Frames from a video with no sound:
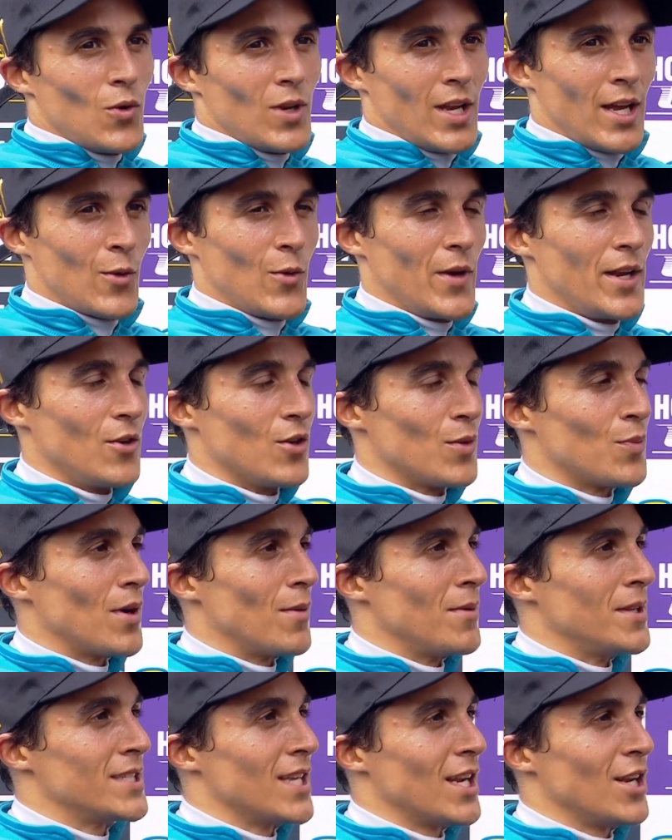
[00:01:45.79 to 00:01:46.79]
like Wendy will
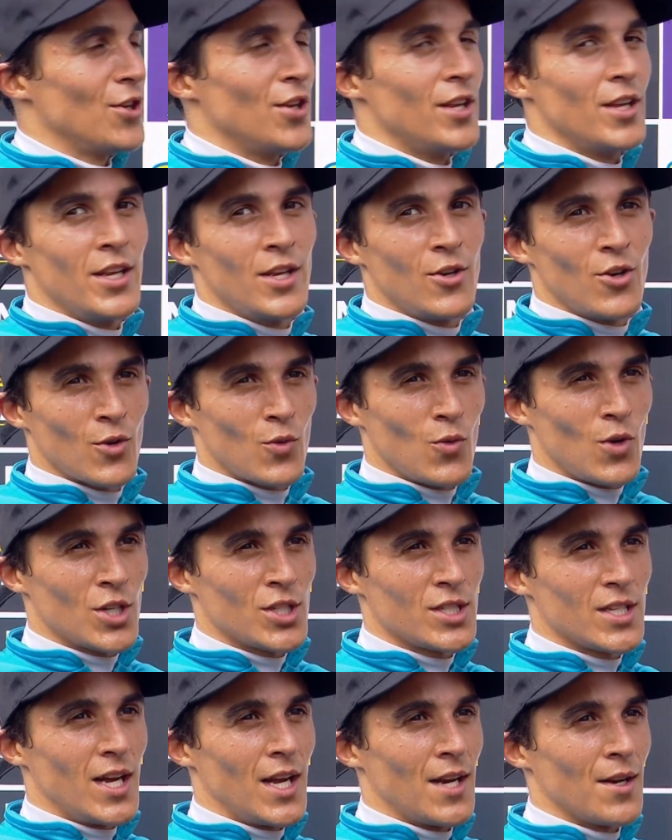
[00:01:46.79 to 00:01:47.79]
probably tell you, he got
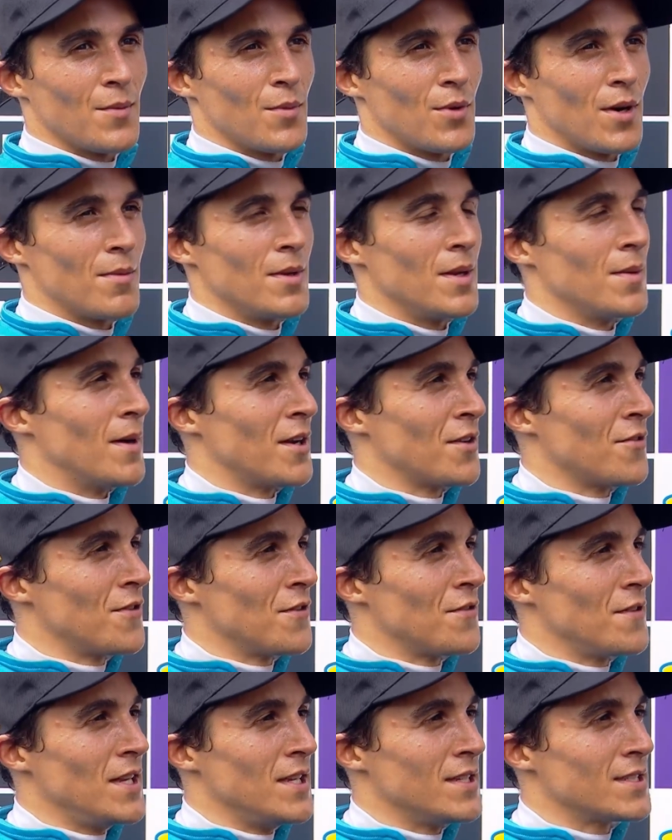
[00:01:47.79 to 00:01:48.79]
washed down probably about
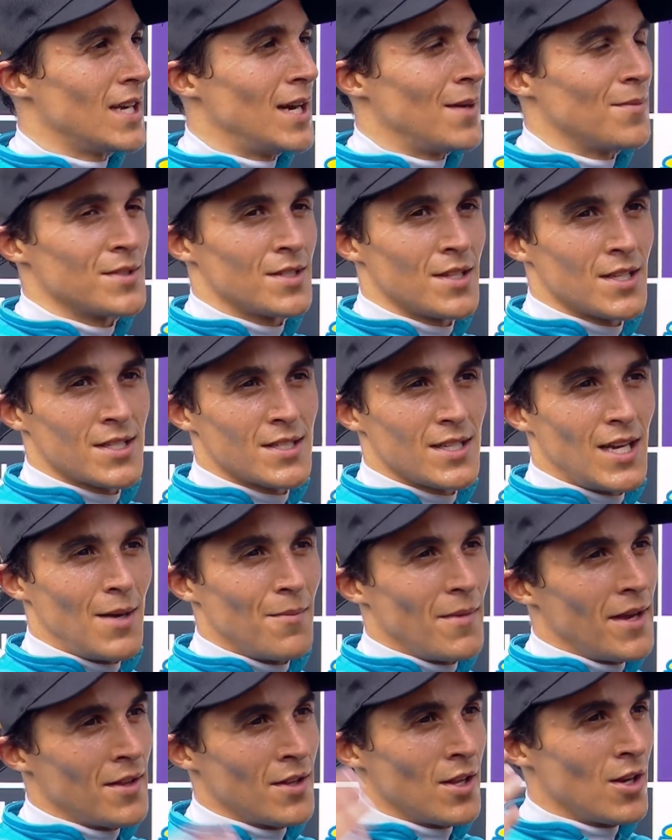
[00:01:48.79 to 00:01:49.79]
15 times this
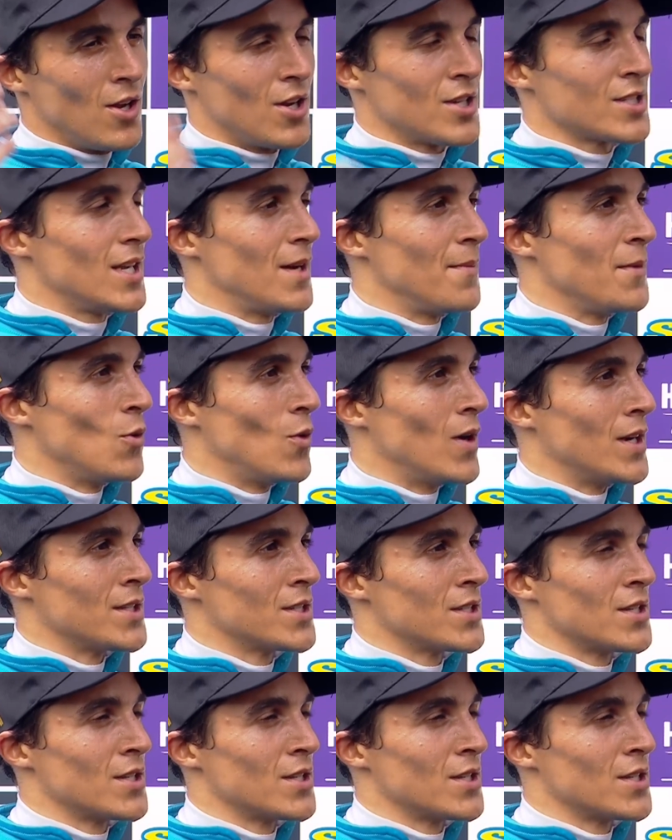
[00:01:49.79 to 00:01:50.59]
time and the last time he won.